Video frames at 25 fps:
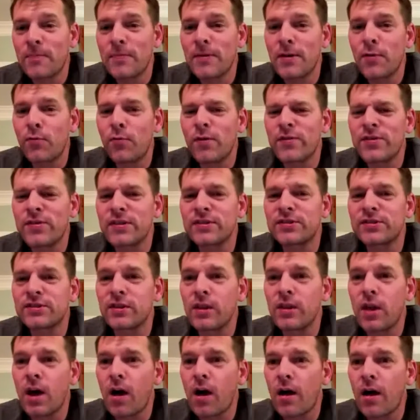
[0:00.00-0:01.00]
with the
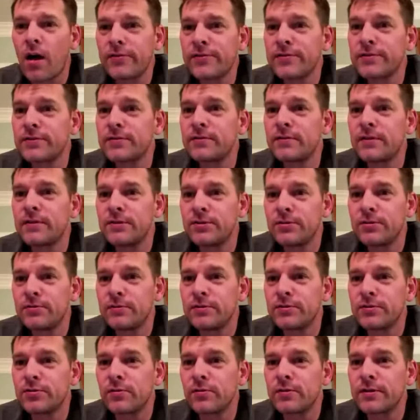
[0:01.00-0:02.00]
sloths. Did you
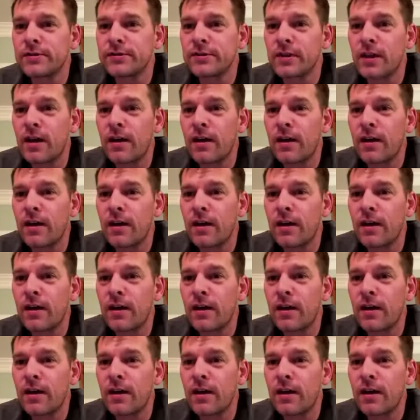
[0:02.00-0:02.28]
enjoy the sloths?